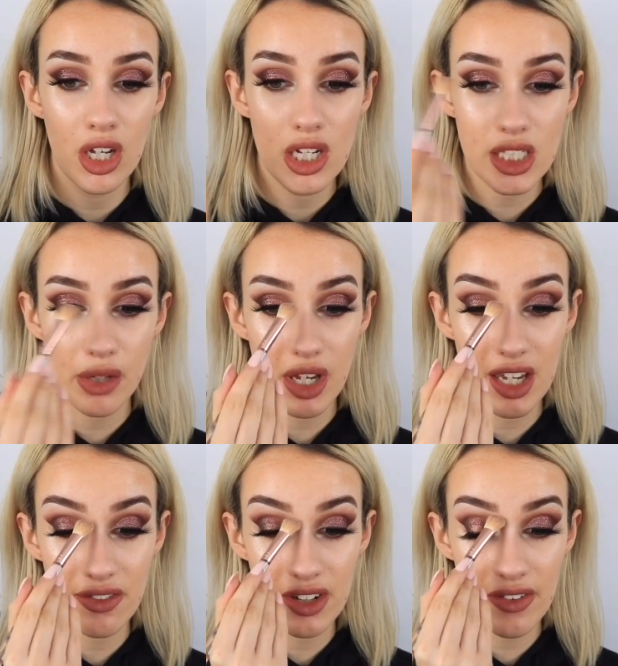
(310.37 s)
so
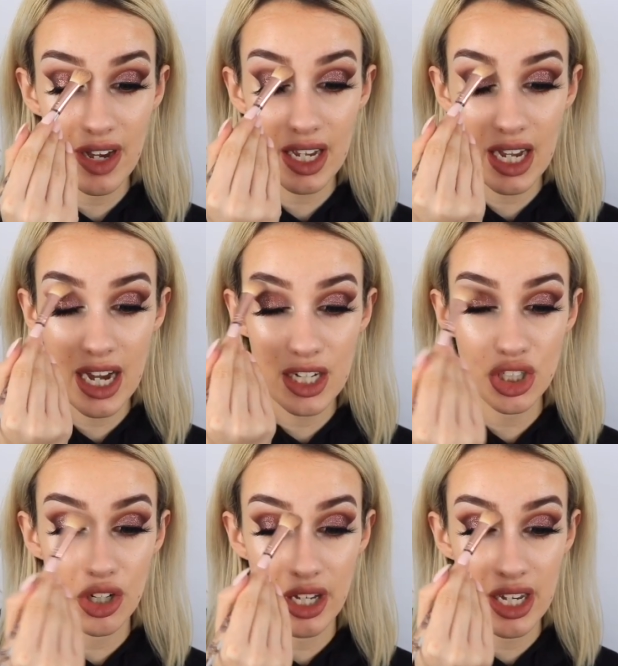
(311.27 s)
even if I catch
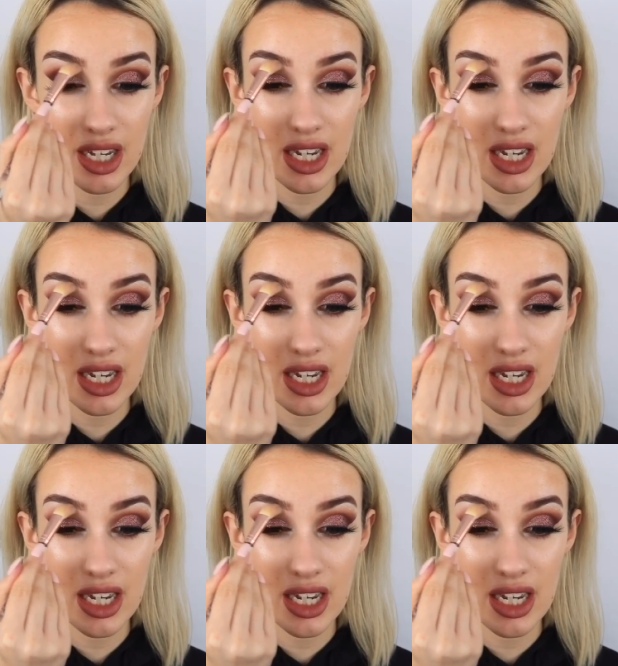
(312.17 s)
on it,